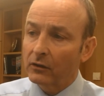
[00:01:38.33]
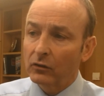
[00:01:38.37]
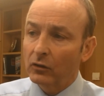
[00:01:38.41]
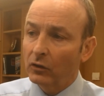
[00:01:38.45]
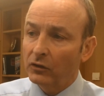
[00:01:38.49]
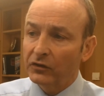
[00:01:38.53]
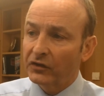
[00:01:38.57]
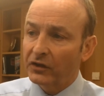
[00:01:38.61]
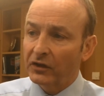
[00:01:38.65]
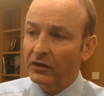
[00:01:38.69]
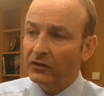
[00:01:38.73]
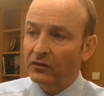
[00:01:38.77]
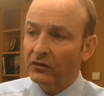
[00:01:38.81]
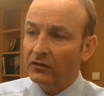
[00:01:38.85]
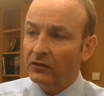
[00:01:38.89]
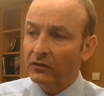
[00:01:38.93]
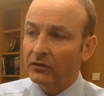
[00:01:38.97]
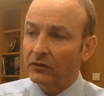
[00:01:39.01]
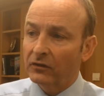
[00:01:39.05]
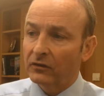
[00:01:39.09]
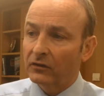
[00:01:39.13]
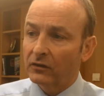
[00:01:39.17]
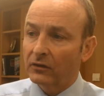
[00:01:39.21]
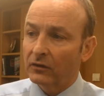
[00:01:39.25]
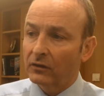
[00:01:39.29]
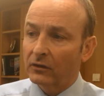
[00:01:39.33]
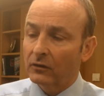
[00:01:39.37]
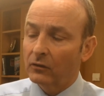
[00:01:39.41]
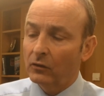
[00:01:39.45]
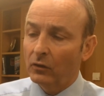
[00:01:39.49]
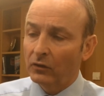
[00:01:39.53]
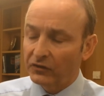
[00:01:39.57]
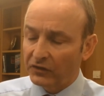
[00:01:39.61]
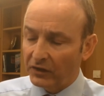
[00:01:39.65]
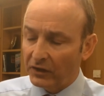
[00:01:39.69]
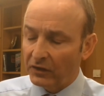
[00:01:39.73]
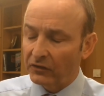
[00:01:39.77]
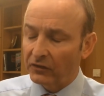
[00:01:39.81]
No citizen
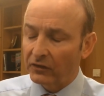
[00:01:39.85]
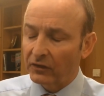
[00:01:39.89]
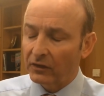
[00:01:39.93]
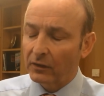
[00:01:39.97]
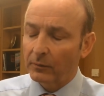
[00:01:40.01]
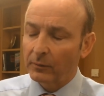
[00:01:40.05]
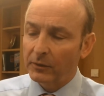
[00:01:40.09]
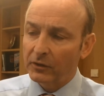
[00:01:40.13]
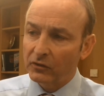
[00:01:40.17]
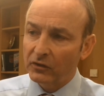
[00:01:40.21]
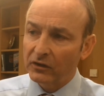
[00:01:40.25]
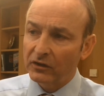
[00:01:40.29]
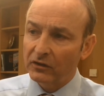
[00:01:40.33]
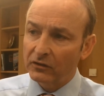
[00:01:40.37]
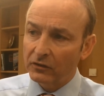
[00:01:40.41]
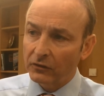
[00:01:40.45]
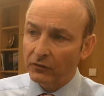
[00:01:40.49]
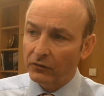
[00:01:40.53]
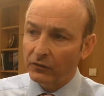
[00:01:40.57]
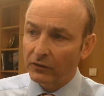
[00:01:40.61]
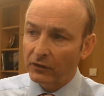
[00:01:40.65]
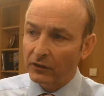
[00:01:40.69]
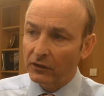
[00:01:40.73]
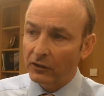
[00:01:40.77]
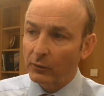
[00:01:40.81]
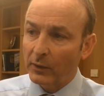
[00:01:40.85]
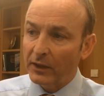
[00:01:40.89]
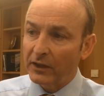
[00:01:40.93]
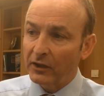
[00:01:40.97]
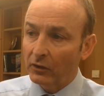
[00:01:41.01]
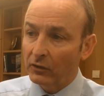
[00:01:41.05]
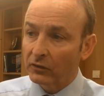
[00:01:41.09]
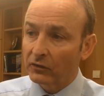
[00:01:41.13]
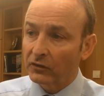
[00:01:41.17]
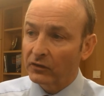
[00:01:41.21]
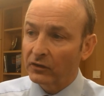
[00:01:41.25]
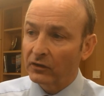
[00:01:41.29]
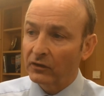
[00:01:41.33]
can be treated differently to any
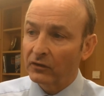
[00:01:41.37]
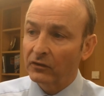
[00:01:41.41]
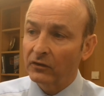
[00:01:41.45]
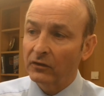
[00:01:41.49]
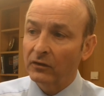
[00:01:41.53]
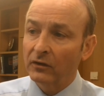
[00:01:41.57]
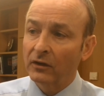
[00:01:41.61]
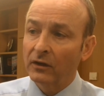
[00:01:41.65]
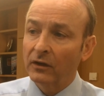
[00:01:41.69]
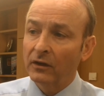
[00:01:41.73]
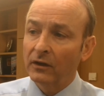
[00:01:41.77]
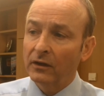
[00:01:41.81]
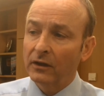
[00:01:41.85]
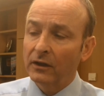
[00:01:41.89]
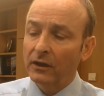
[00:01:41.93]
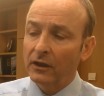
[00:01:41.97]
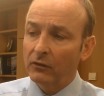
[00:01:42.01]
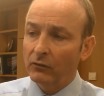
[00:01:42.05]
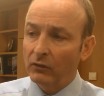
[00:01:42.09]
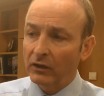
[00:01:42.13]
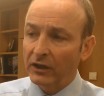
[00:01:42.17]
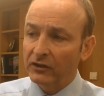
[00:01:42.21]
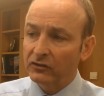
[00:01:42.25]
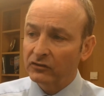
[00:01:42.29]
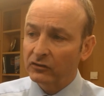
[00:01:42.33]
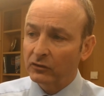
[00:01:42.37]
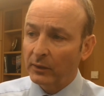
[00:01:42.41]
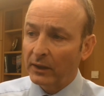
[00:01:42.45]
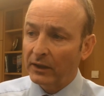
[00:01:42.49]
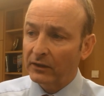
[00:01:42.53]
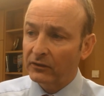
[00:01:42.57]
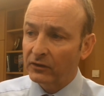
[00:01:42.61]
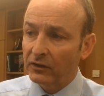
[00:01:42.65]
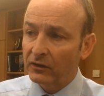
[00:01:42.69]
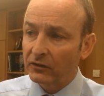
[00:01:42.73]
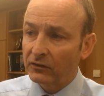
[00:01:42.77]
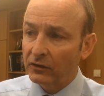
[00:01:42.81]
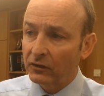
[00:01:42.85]
other citizen in relation to
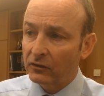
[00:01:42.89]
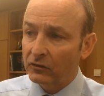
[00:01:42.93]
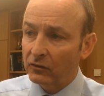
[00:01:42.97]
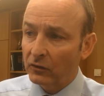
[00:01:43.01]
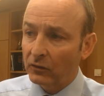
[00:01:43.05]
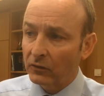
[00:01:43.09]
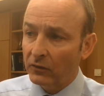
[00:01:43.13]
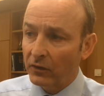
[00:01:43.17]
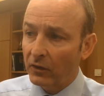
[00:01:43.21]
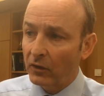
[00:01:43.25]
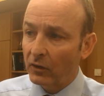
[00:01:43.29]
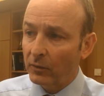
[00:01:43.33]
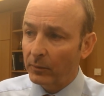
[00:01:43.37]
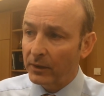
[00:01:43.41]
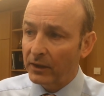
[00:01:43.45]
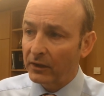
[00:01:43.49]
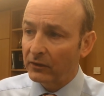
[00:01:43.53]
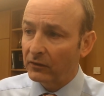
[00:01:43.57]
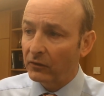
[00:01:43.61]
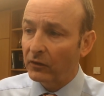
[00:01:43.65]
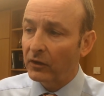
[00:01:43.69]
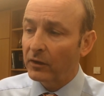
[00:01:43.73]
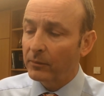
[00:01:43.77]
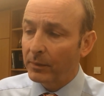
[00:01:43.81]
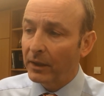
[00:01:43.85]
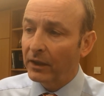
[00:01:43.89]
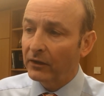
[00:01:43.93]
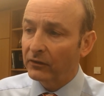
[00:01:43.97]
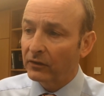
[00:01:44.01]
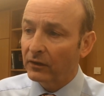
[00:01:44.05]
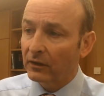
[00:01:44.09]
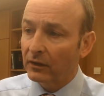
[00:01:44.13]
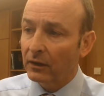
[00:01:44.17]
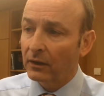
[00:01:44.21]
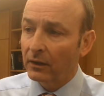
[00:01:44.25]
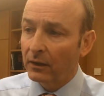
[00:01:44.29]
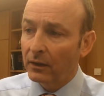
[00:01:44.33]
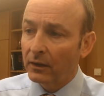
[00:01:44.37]
access to drug therapy. That's a very
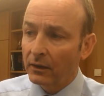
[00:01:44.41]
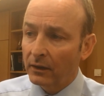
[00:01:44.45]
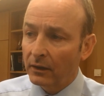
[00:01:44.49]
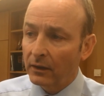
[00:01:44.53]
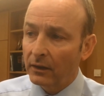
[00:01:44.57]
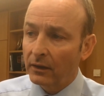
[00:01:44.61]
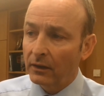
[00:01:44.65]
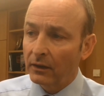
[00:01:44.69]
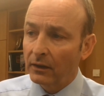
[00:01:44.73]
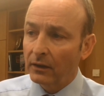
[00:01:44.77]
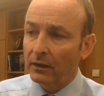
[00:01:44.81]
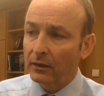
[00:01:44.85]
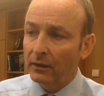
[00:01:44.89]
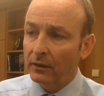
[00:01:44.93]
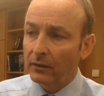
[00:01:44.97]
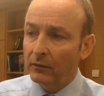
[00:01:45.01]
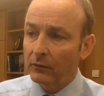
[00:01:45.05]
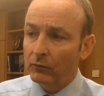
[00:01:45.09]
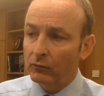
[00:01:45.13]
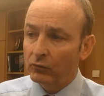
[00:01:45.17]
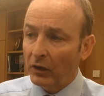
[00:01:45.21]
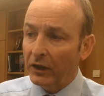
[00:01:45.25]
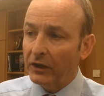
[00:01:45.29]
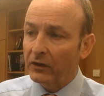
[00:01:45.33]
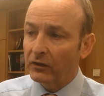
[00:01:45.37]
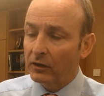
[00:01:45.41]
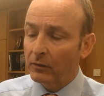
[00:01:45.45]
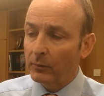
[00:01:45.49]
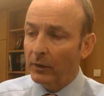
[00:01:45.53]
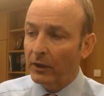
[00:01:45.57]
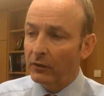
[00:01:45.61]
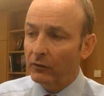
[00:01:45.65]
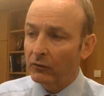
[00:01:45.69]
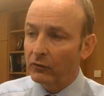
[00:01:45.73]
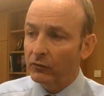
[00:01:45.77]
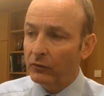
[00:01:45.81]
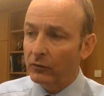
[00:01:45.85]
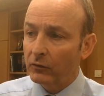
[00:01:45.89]
basic right, in
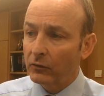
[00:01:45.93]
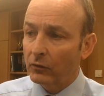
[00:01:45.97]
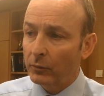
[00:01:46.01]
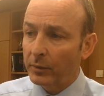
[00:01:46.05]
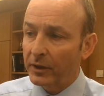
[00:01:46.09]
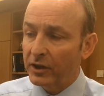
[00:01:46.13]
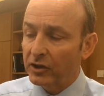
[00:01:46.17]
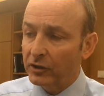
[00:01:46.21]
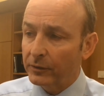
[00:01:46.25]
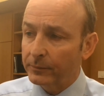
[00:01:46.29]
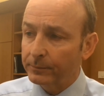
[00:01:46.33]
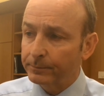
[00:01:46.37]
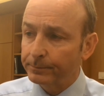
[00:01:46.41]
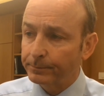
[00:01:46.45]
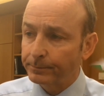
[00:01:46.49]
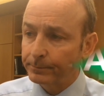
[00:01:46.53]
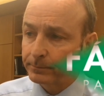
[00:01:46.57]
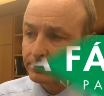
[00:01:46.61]
my opinion.